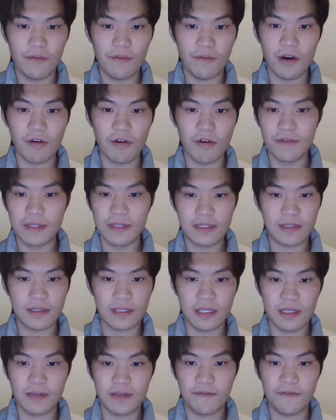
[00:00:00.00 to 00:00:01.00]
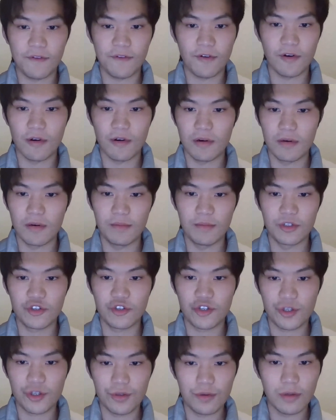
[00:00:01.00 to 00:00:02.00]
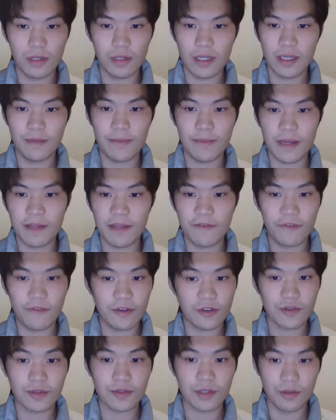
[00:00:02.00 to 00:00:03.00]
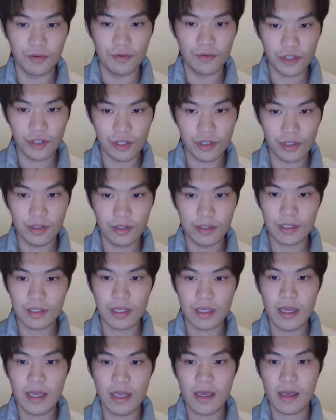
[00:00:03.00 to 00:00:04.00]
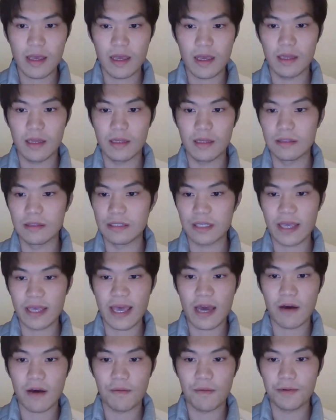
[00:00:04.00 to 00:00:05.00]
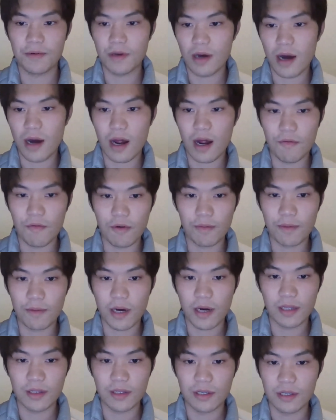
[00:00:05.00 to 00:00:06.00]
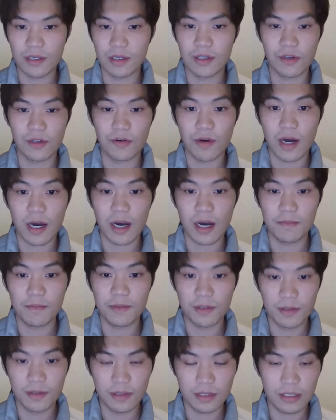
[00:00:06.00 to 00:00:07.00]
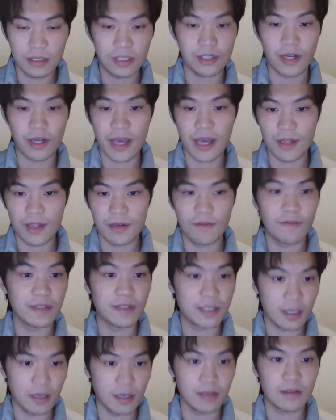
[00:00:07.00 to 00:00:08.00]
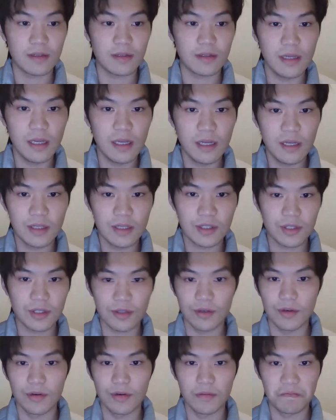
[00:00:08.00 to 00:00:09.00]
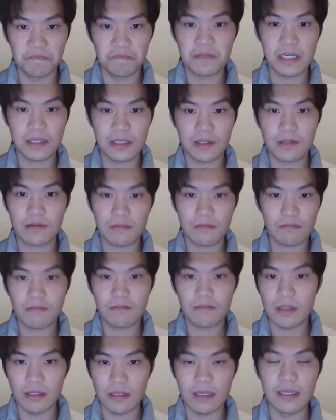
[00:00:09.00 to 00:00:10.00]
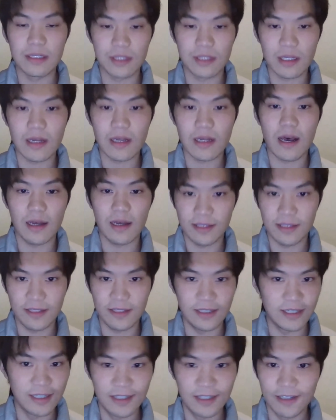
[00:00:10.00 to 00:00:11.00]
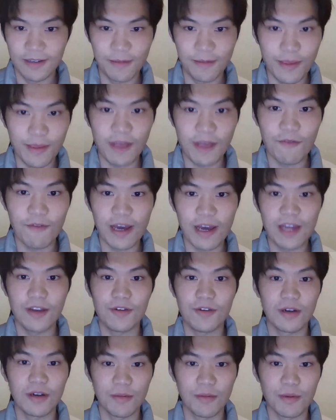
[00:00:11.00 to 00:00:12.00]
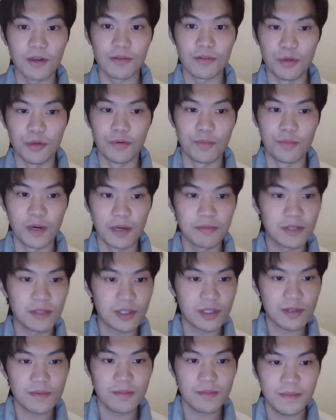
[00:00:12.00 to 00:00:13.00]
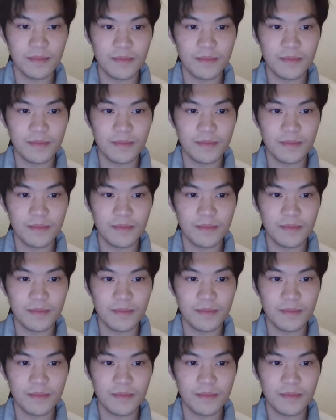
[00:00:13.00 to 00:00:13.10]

We always seek for mutually beneficial solutions and help our partner grow up together with us. So that's is the main value about Mobubs.